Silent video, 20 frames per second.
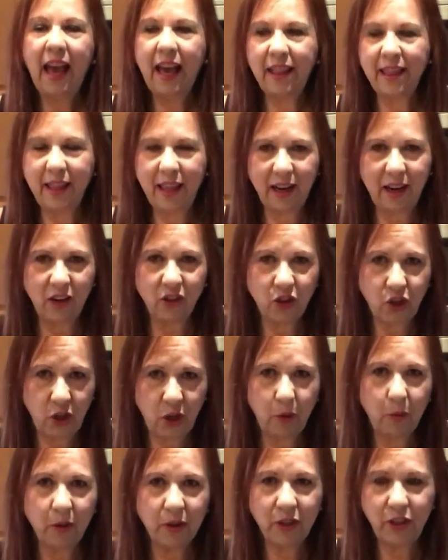and then I'll show
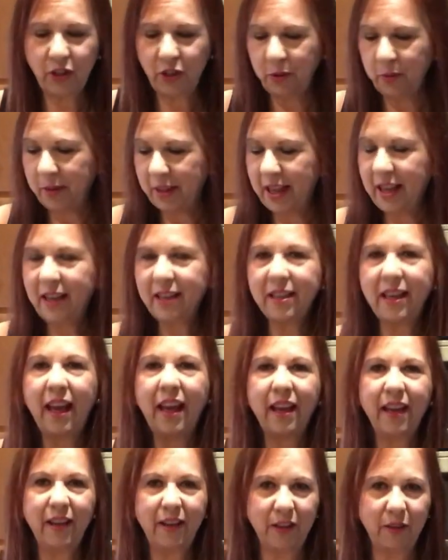you what to do with it
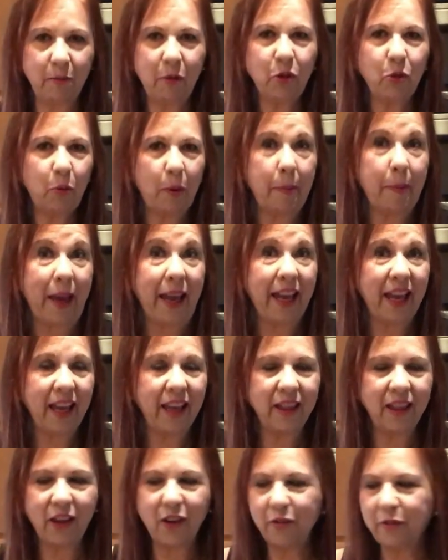because we bake it
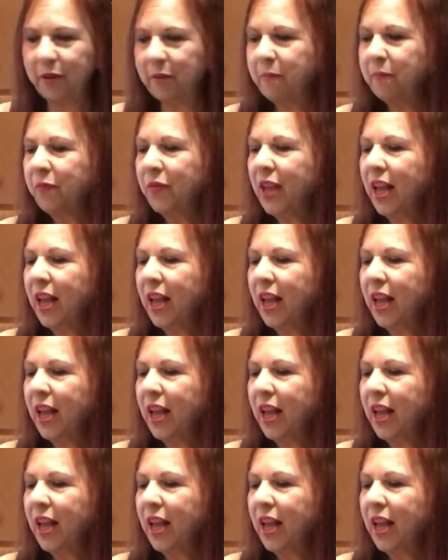in the oven.